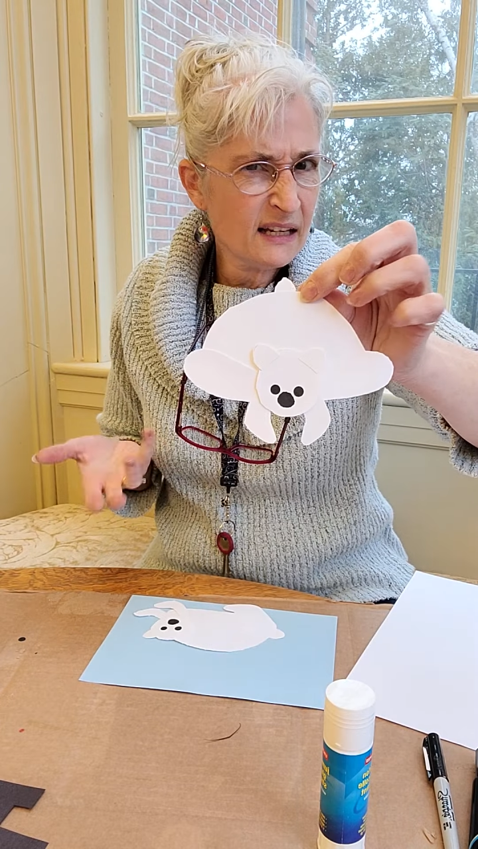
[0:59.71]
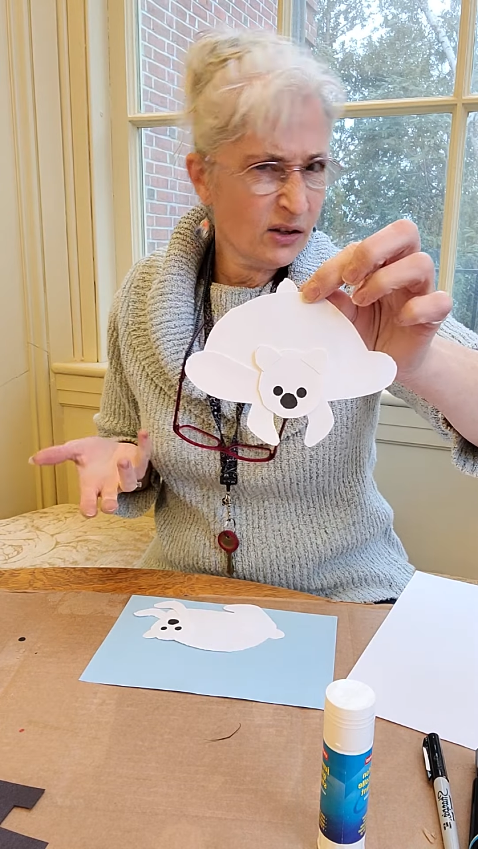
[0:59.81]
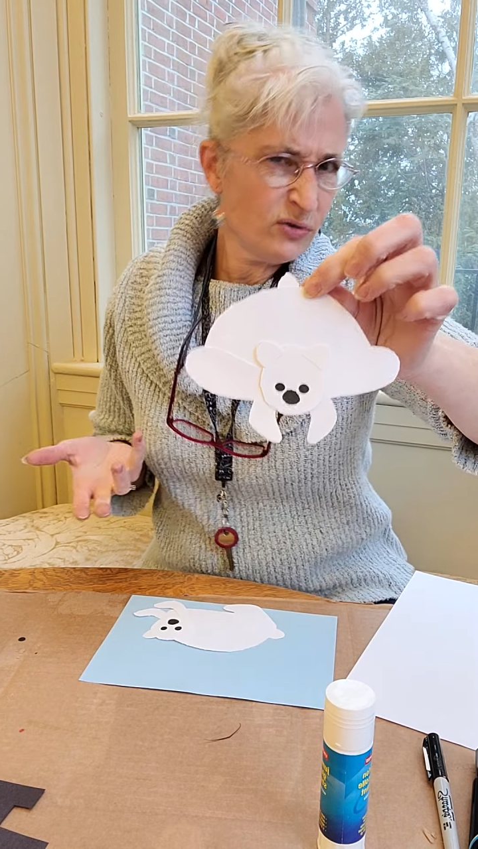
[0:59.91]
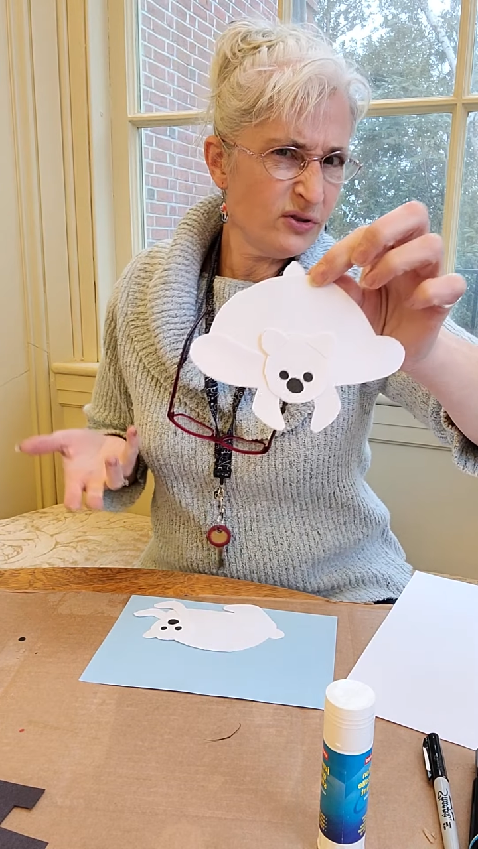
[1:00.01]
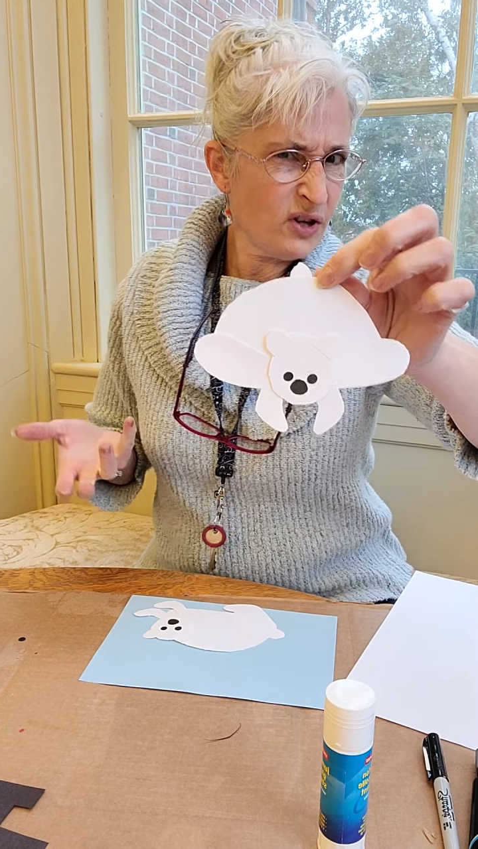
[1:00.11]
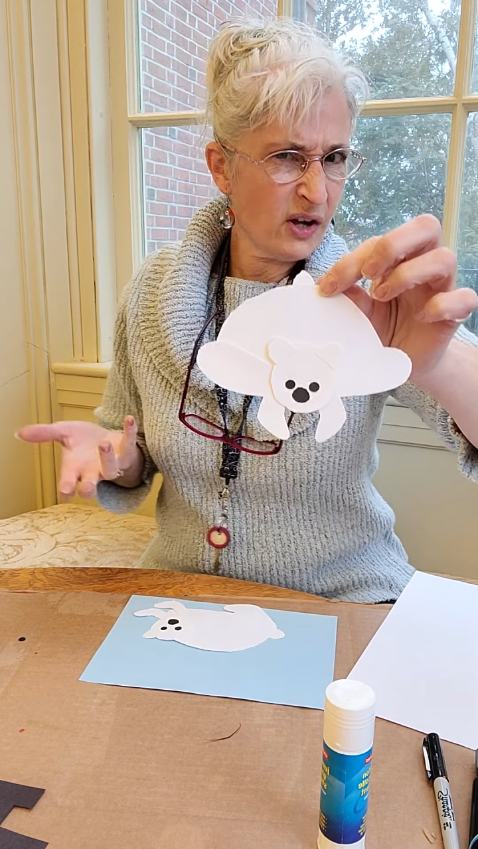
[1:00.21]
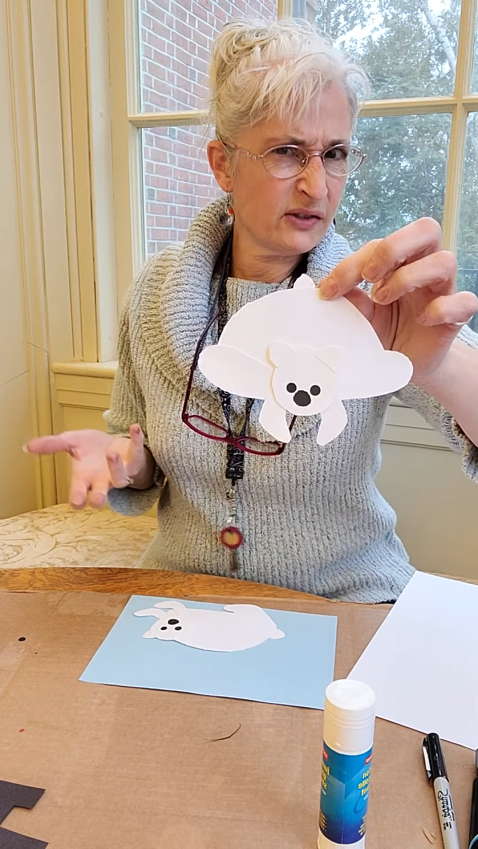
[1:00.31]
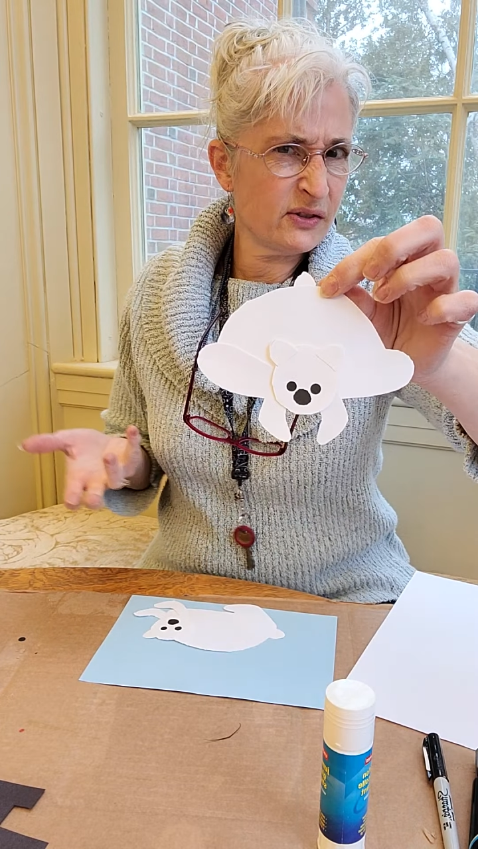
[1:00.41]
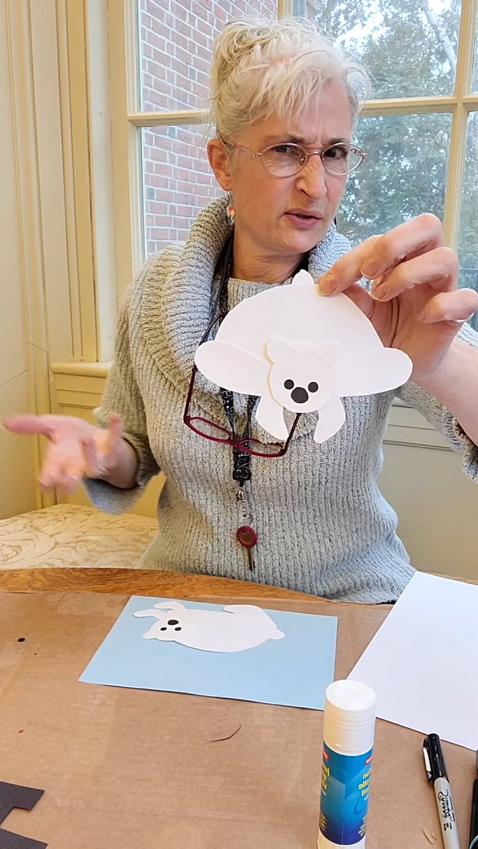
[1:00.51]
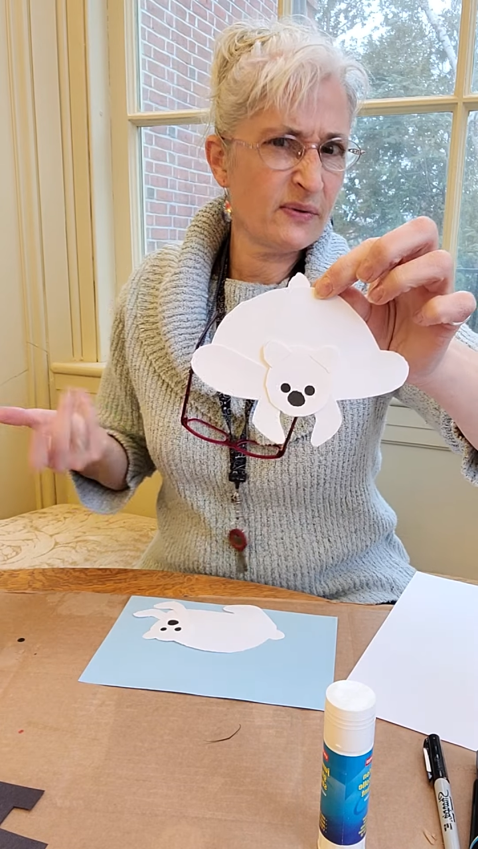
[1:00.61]
You know, dogs
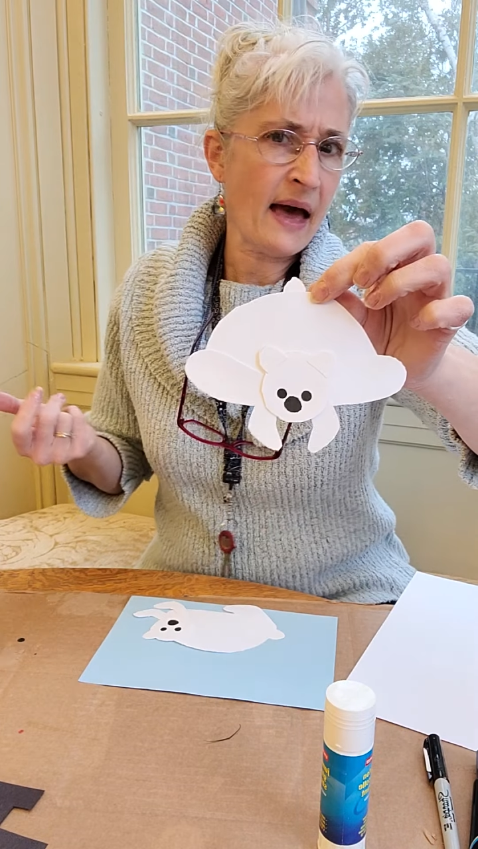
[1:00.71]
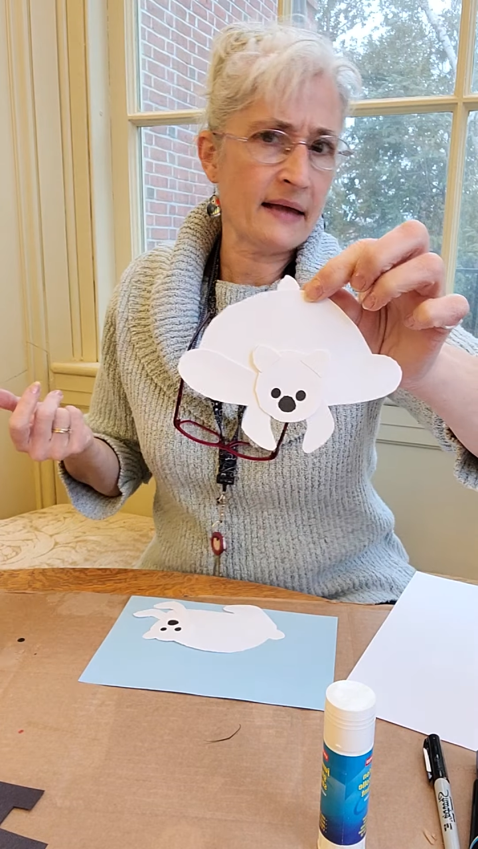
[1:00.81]
do that